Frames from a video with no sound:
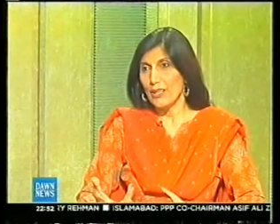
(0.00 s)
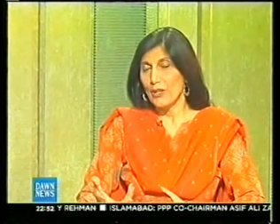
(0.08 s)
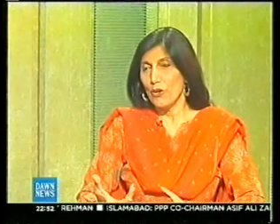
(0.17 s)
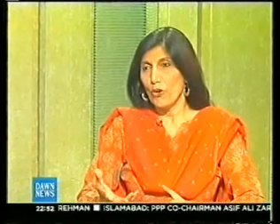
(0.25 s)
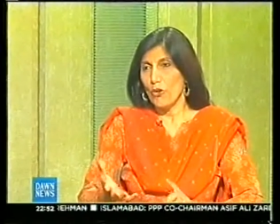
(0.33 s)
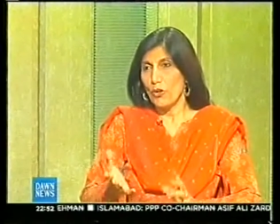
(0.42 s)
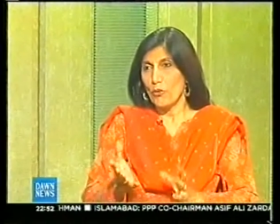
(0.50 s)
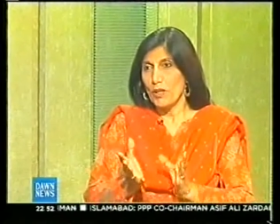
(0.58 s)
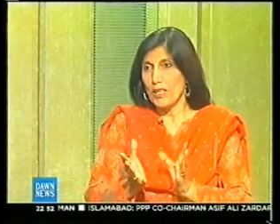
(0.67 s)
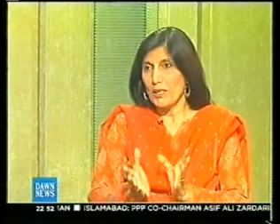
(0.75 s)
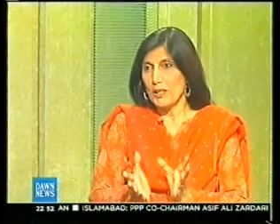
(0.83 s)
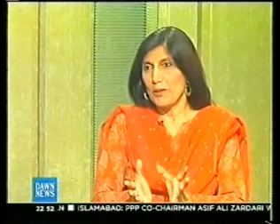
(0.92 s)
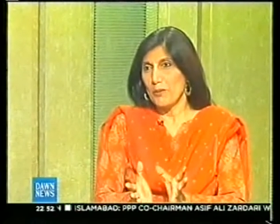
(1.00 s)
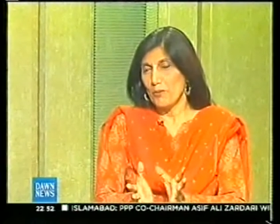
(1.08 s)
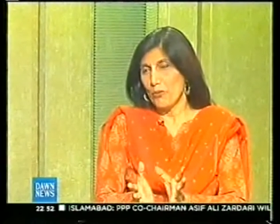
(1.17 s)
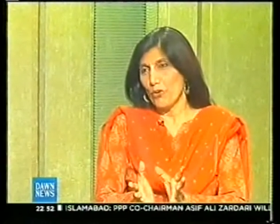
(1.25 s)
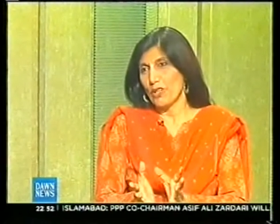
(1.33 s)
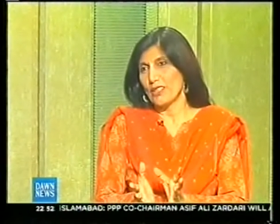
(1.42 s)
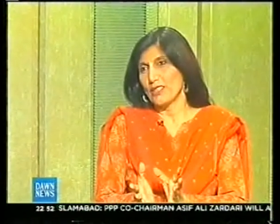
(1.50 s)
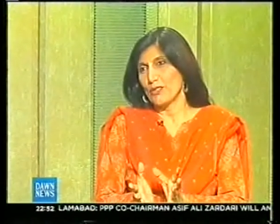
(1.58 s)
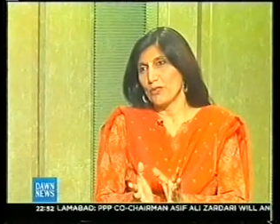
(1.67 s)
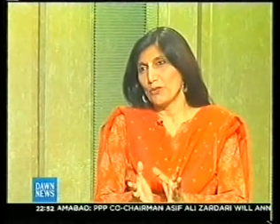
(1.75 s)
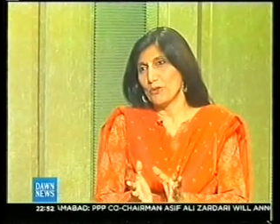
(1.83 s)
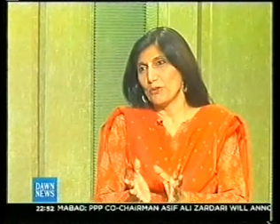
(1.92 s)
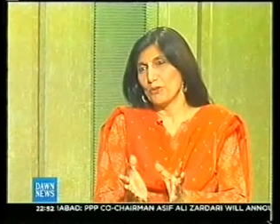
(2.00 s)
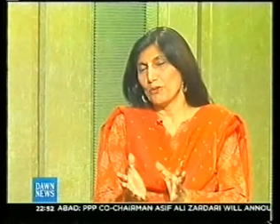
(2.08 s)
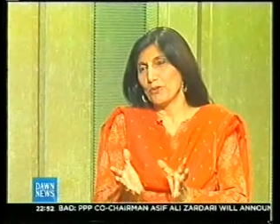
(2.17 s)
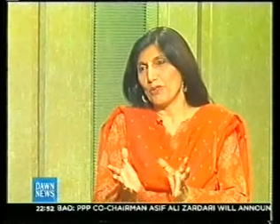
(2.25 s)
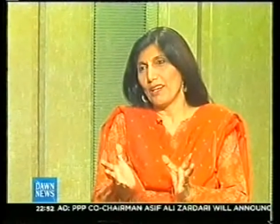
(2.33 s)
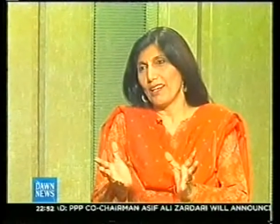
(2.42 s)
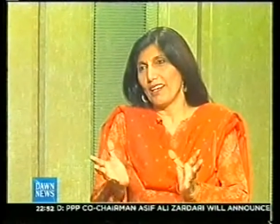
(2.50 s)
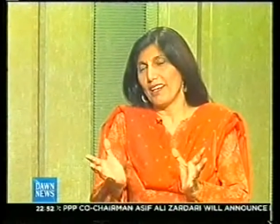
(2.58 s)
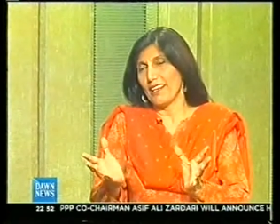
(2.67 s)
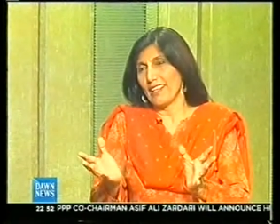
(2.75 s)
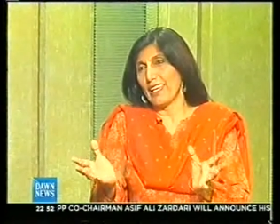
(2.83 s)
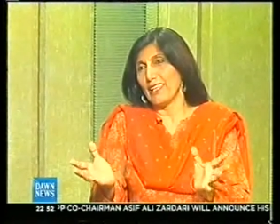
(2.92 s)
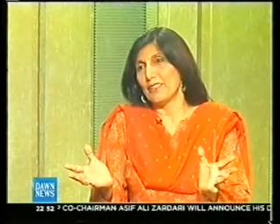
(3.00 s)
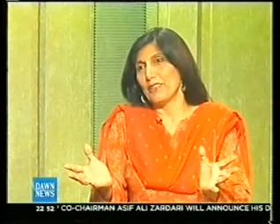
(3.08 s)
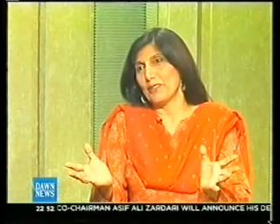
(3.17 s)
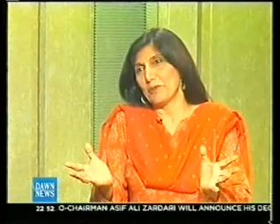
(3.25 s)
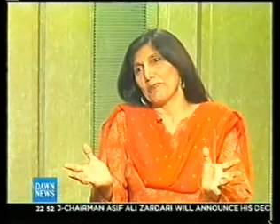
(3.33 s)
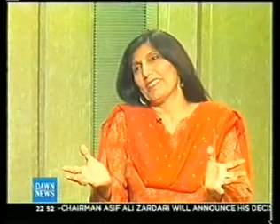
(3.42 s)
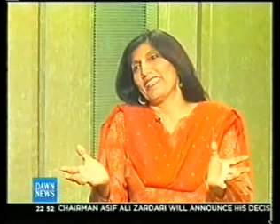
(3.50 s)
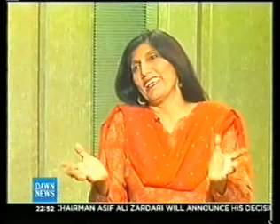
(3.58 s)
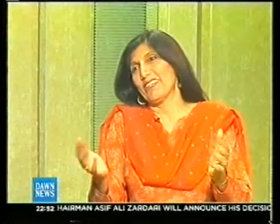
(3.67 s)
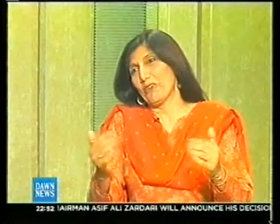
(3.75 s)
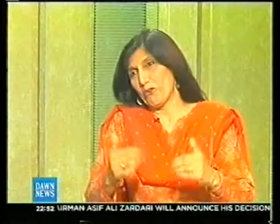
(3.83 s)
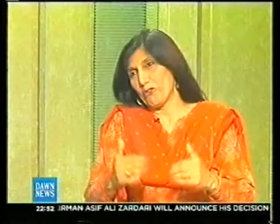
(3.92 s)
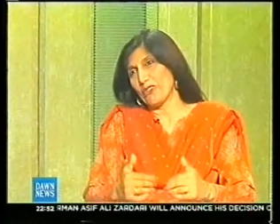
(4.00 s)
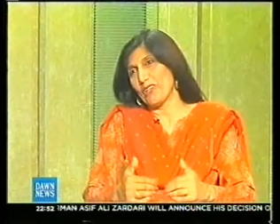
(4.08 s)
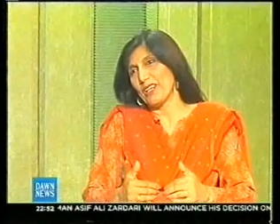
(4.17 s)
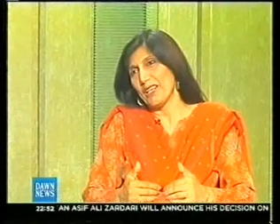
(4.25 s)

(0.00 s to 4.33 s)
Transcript: or a weak point to again to be taken over